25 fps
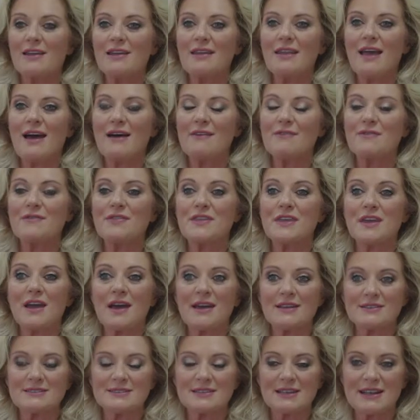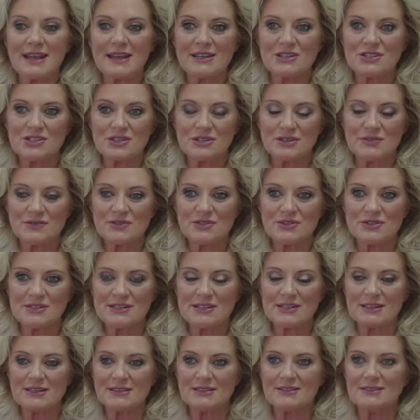love the isolation of New
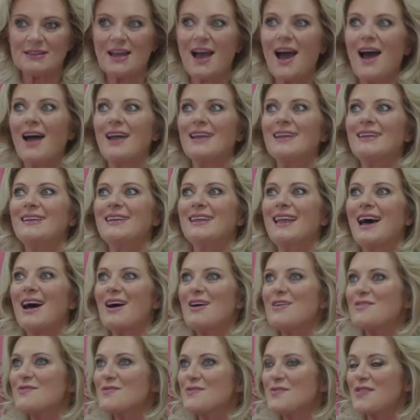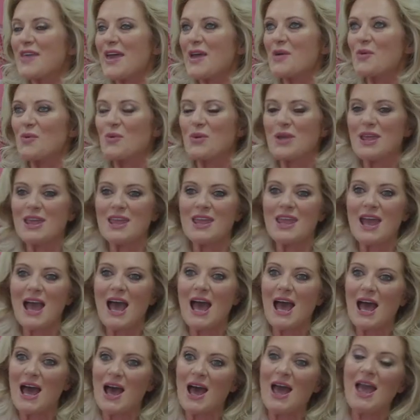Zealand. I love that we
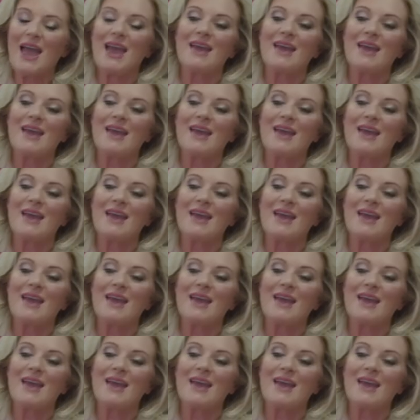are